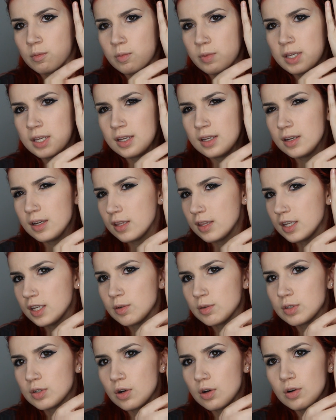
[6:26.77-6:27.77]
Wicked, I think
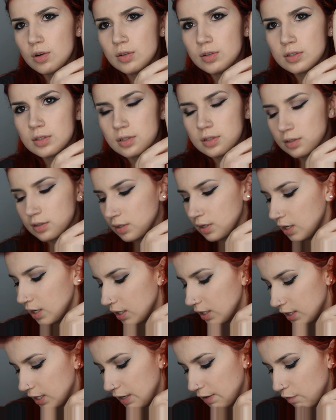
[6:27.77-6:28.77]
it was called,
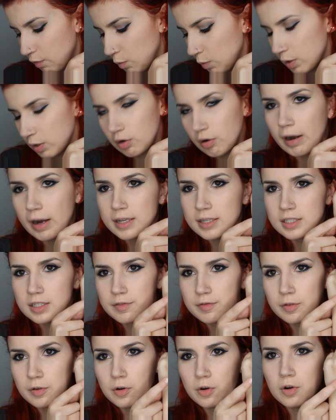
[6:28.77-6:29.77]
that everyone went
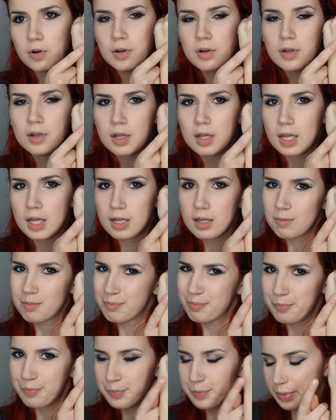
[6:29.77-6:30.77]
crazy for.
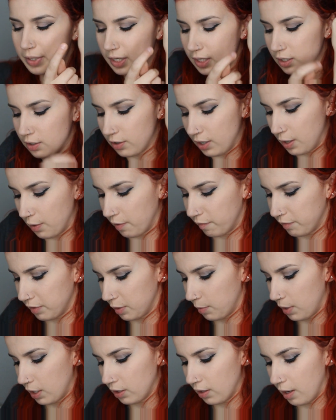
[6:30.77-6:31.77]
But you know how I
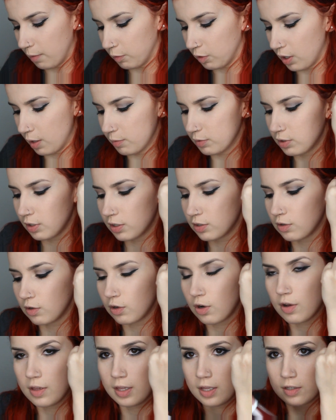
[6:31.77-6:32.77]
feel about Lime Crime, so let's
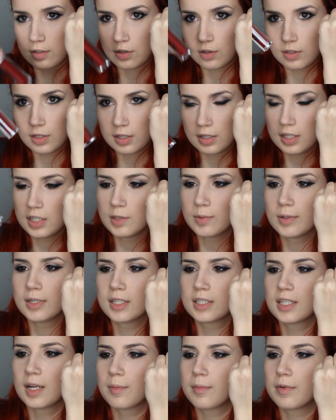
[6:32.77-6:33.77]
not go there. So then this one
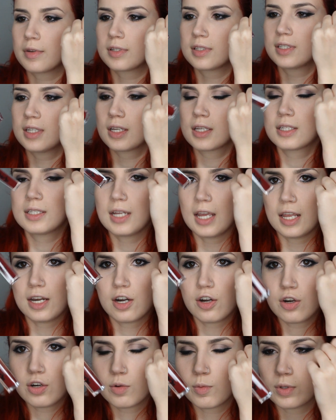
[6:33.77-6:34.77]
is number
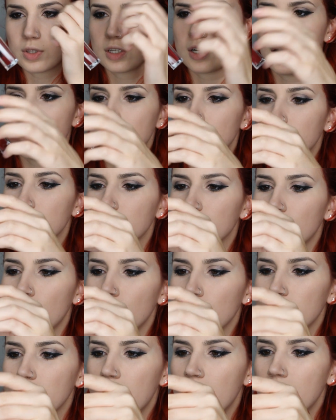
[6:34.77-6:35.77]
16. I don't know what the color is
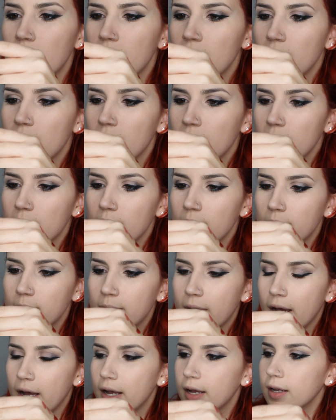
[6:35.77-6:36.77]
called yet,
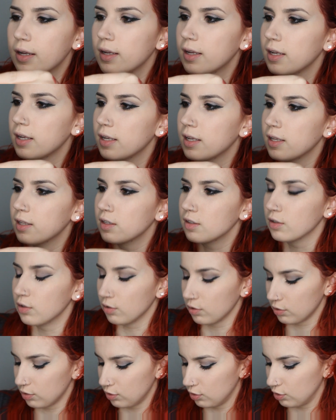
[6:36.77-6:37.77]
but it
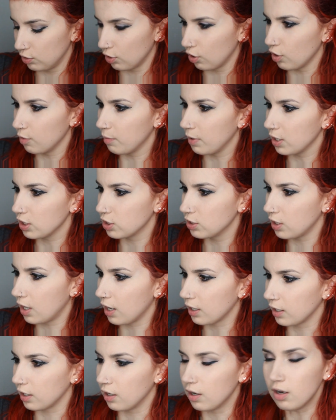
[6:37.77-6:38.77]
looks so much
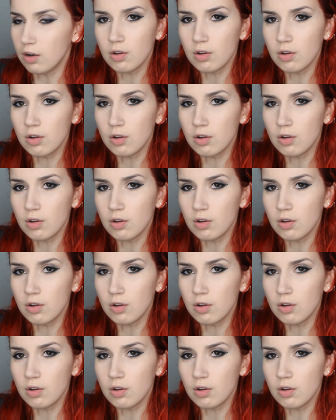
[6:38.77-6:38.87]
darker.